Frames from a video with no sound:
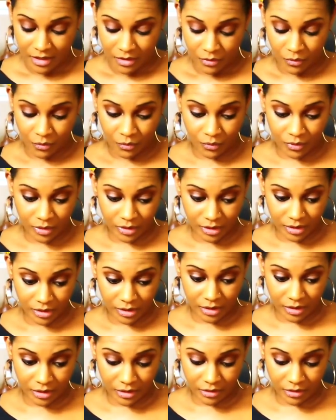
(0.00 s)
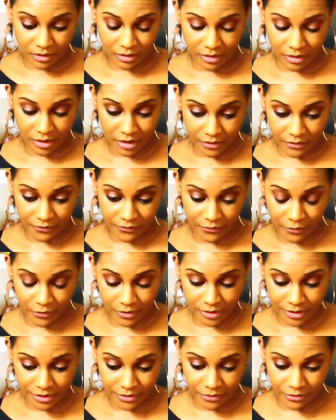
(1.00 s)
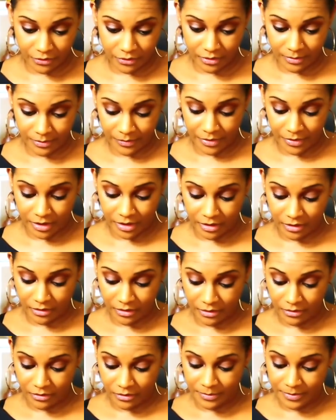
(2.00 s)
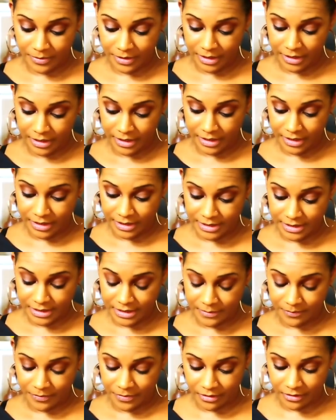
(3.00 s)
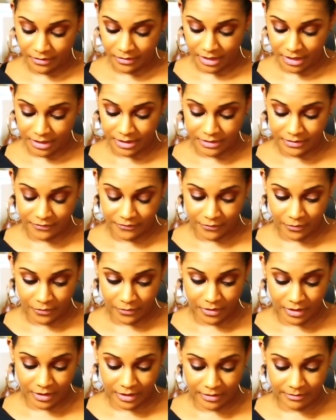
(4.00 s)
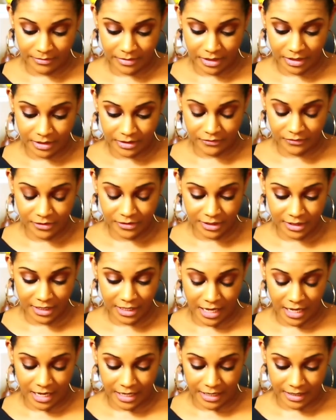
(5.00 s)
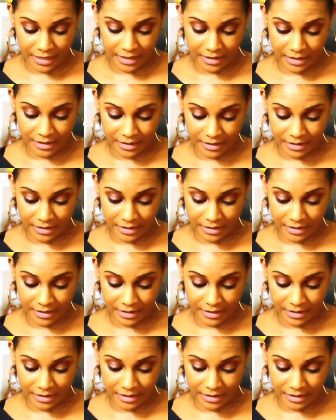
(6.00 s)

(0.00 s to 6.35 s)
One card for Scorpio, please, Spirit, for the month of July.